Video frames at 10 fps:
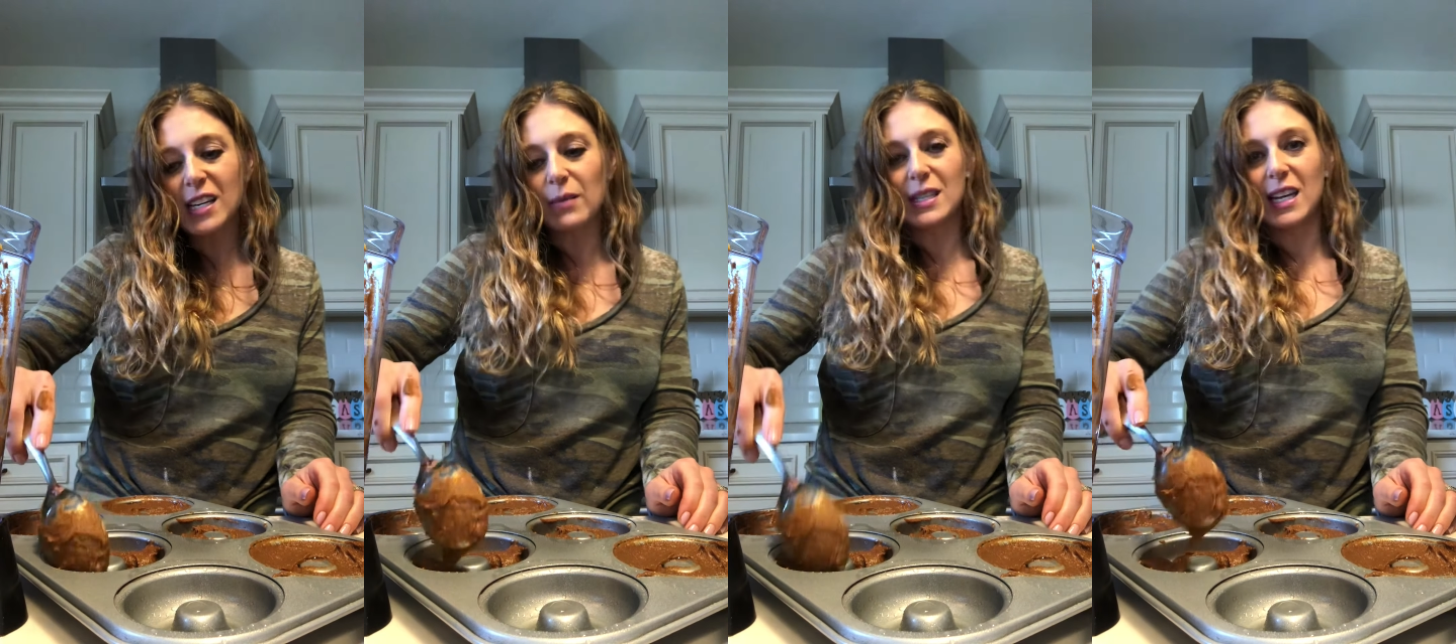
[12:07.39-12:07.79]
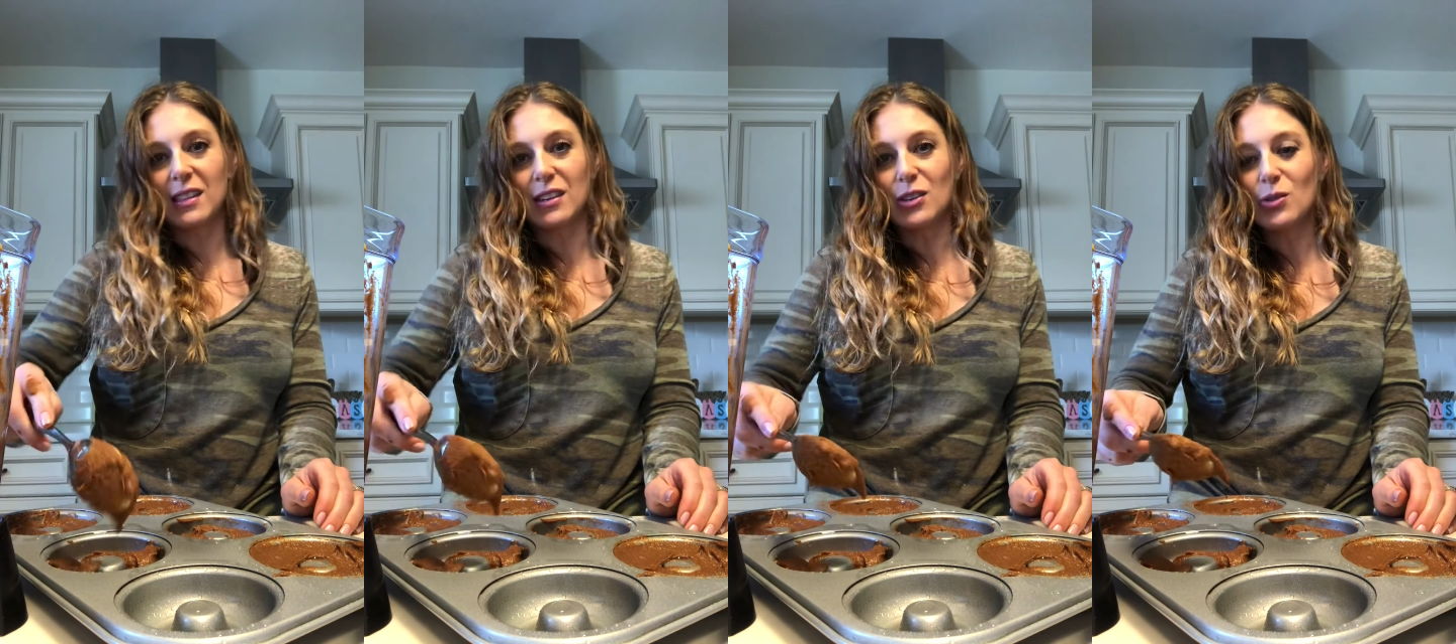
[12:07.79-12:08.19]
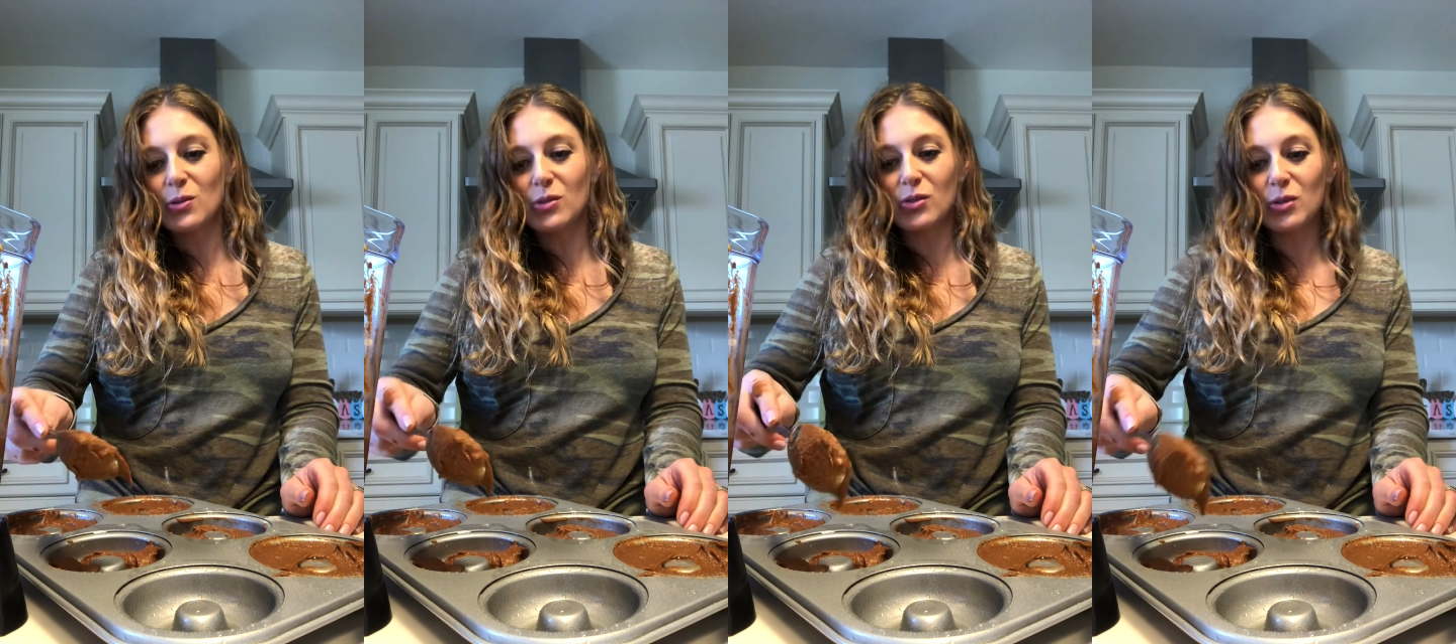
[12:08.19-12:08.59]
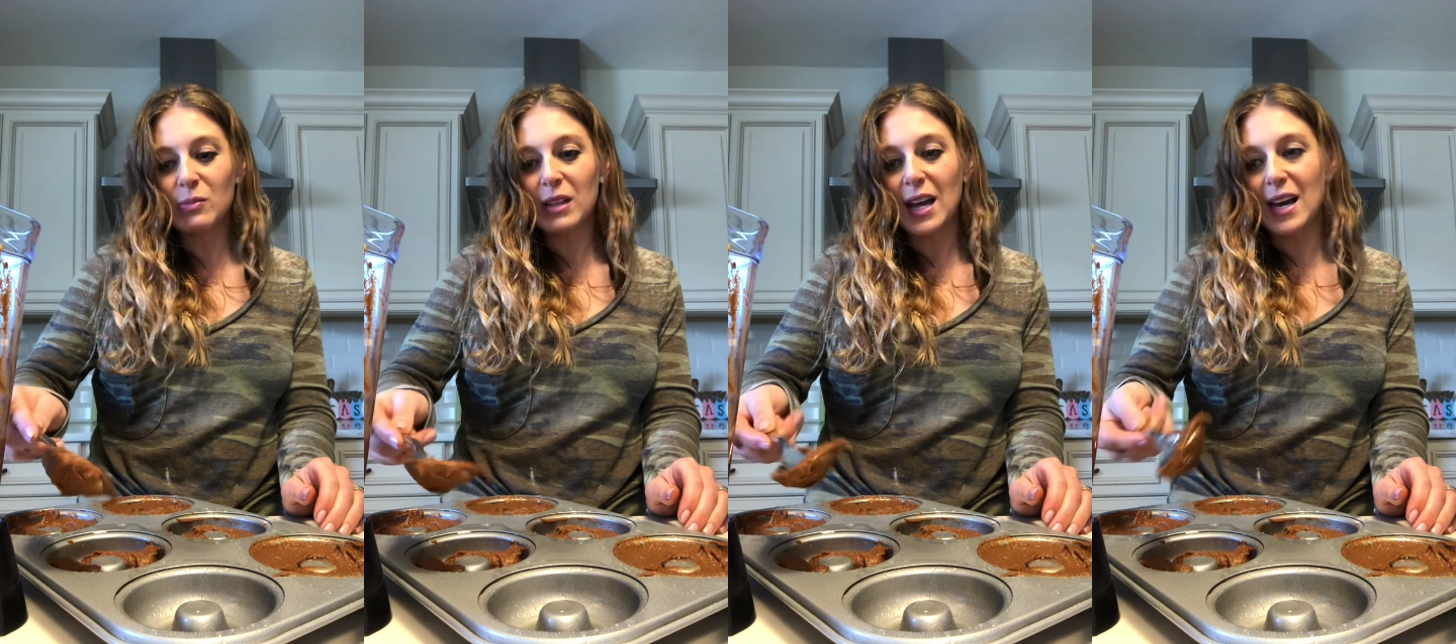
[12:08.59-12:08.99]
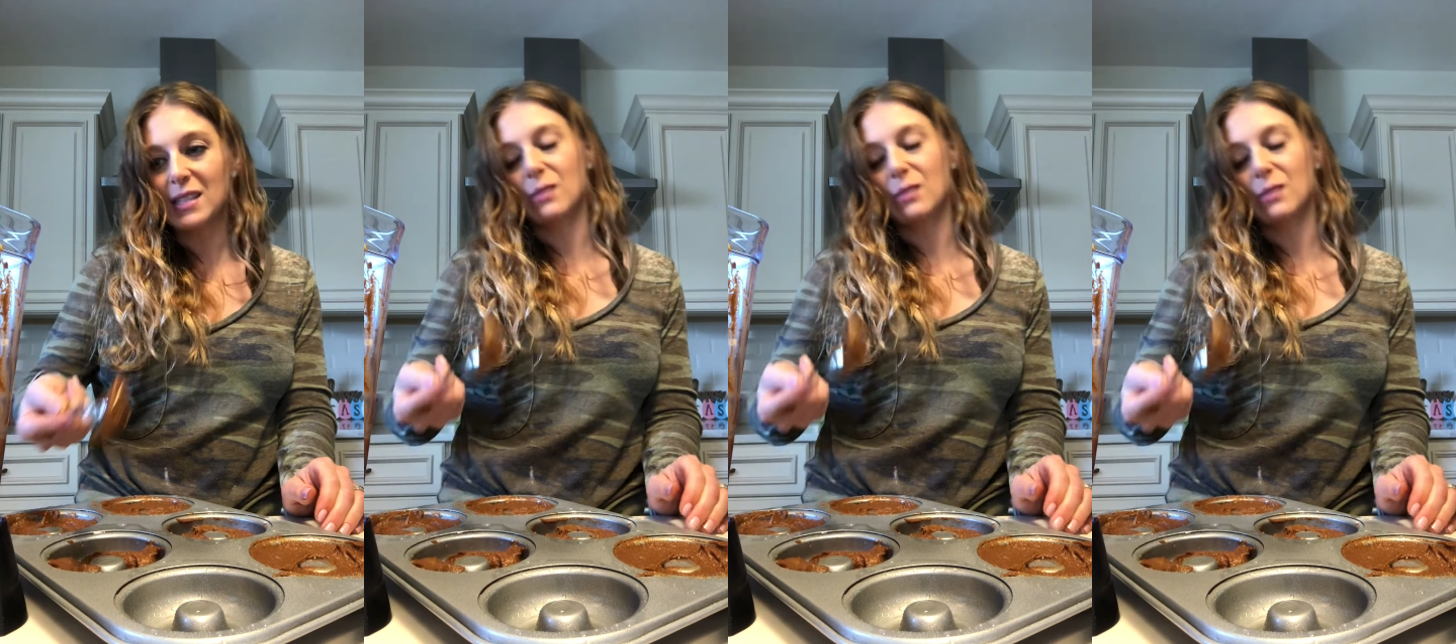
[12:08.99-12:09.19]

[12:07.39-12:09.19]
I would take the noon Zoom class.